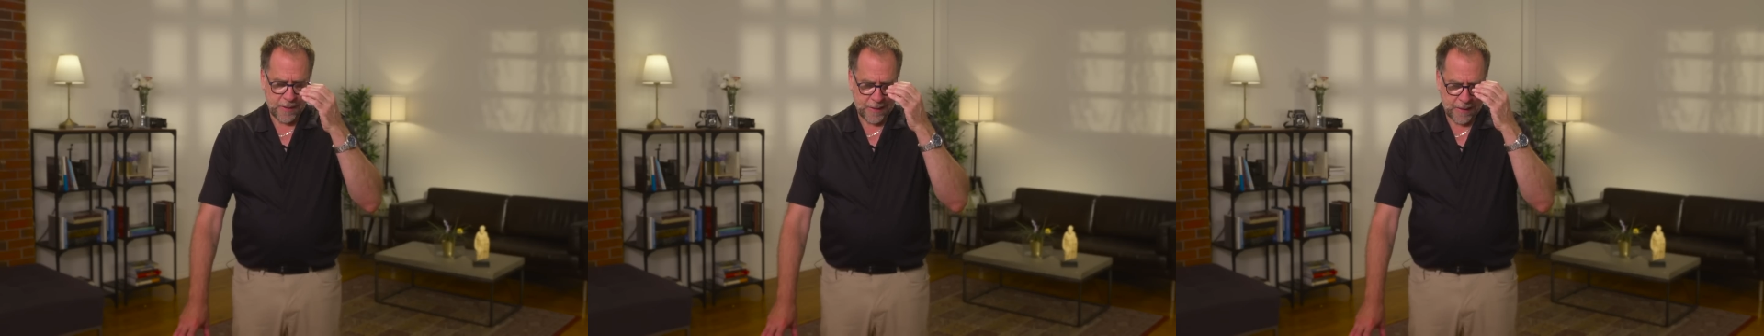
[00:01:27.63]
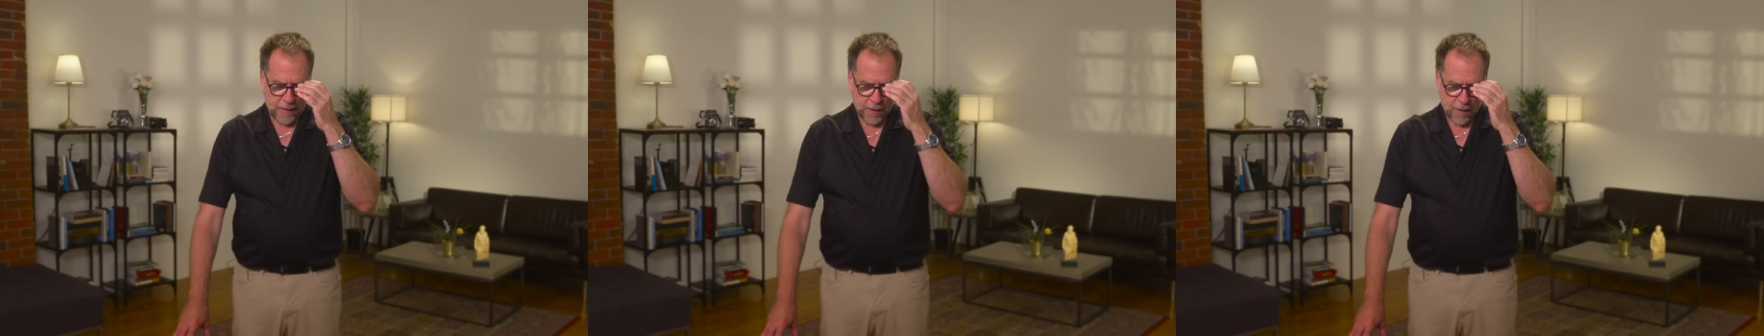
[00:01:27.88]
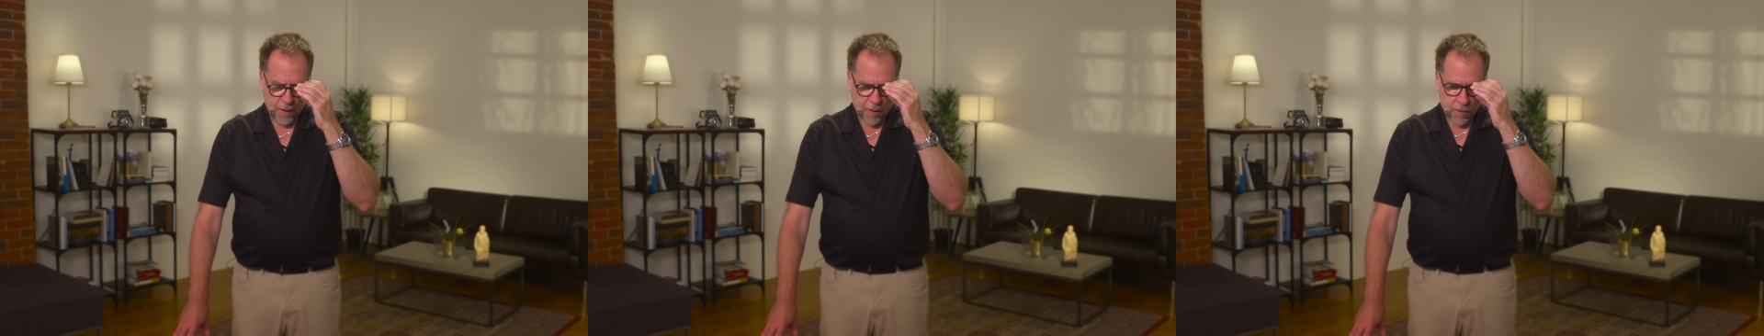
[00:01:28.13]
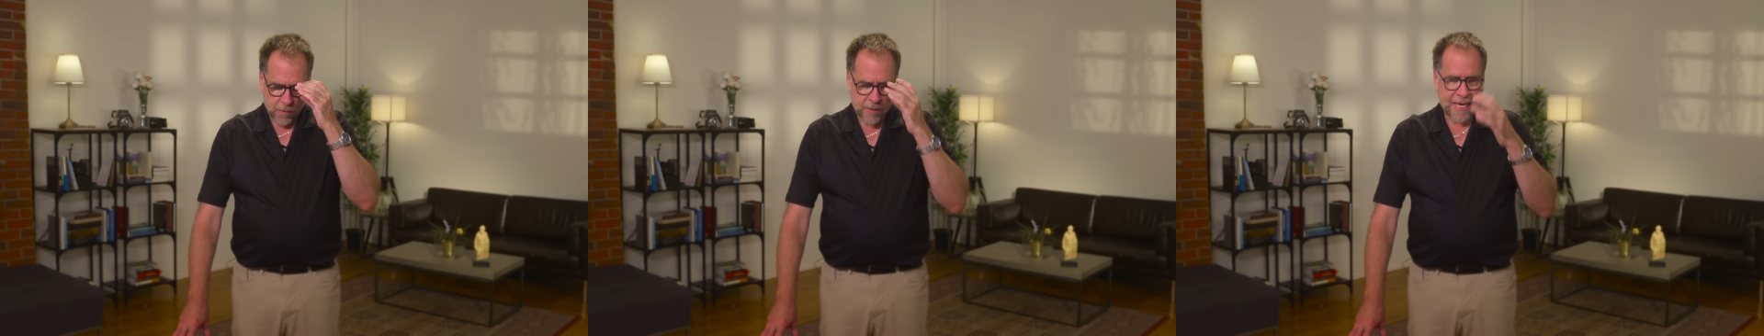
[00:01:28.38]
any
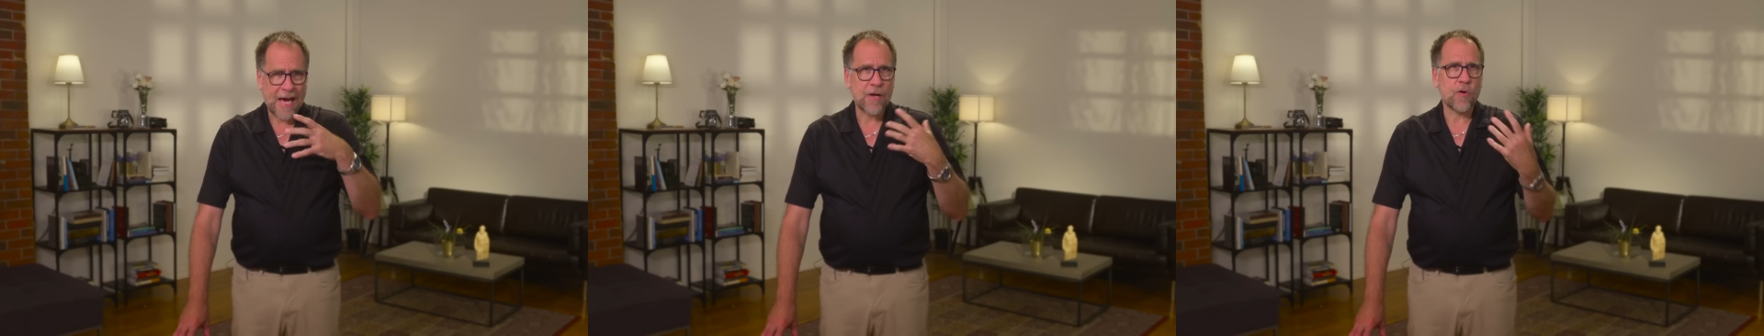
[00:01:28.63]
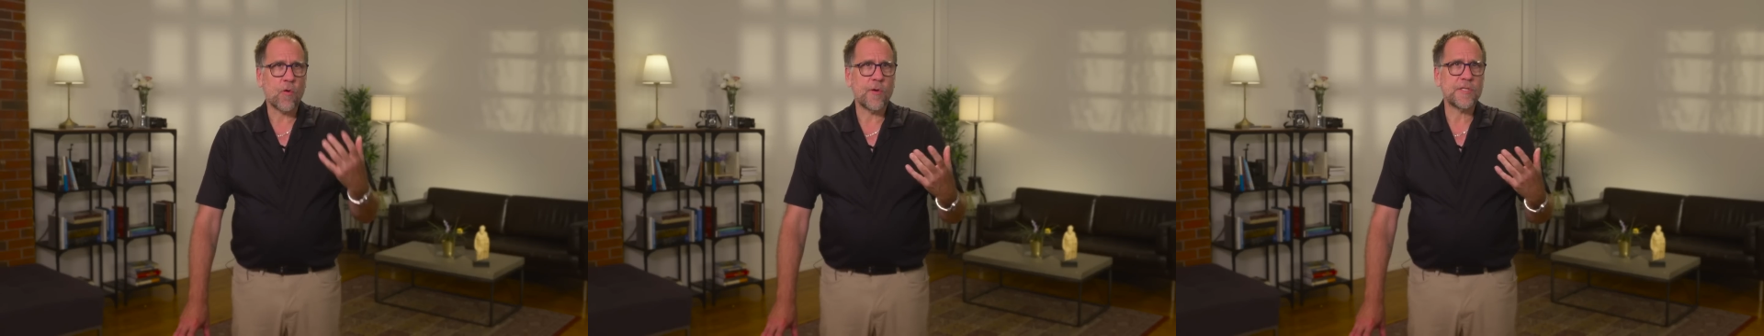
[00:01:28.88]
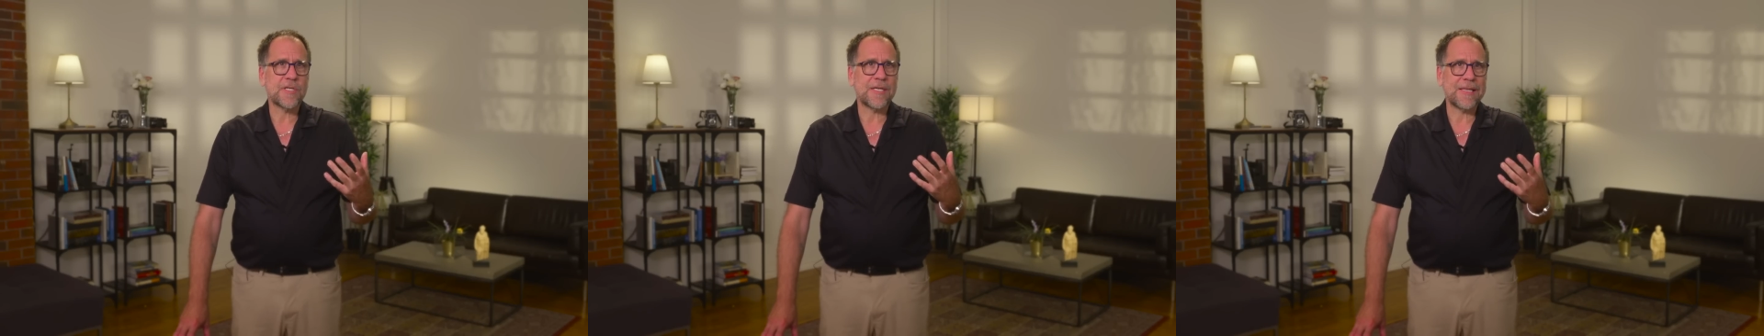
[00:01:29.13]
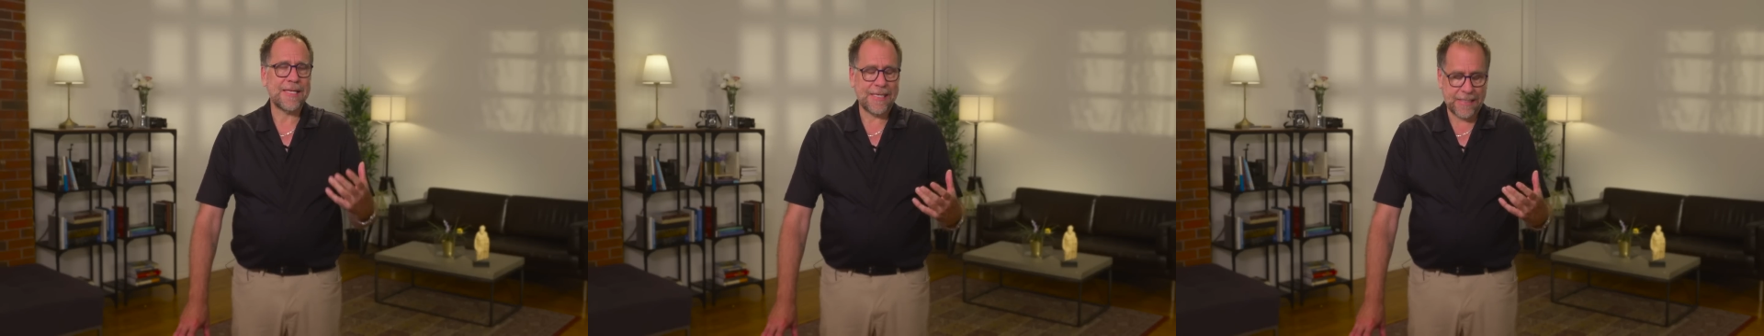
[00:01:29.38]
categories
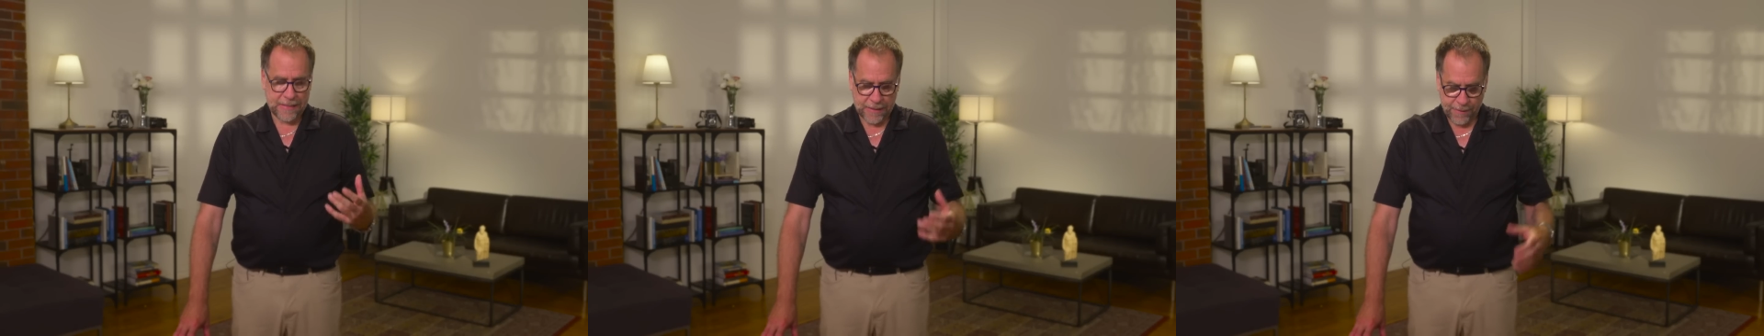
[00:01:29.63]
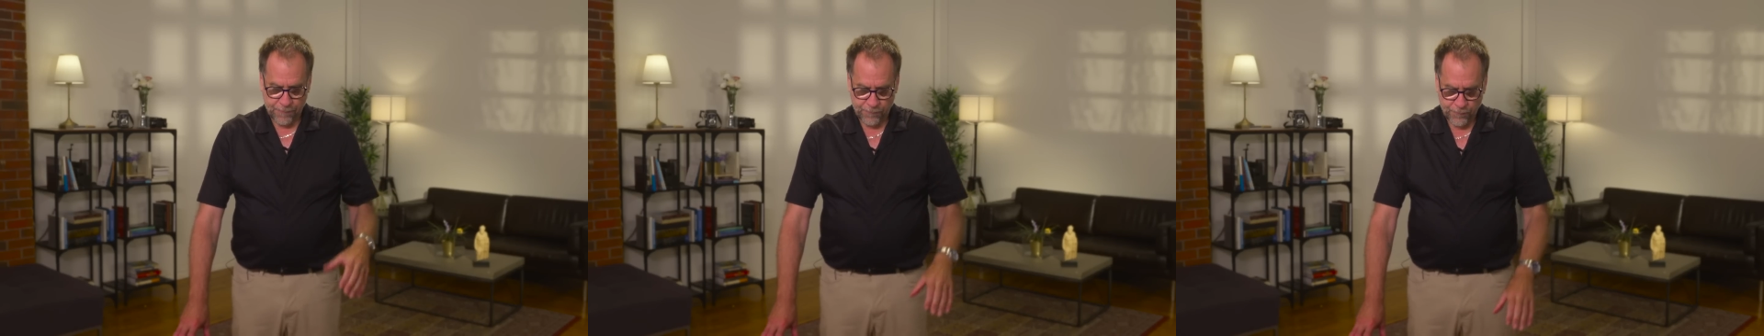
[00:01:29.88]
cleanly.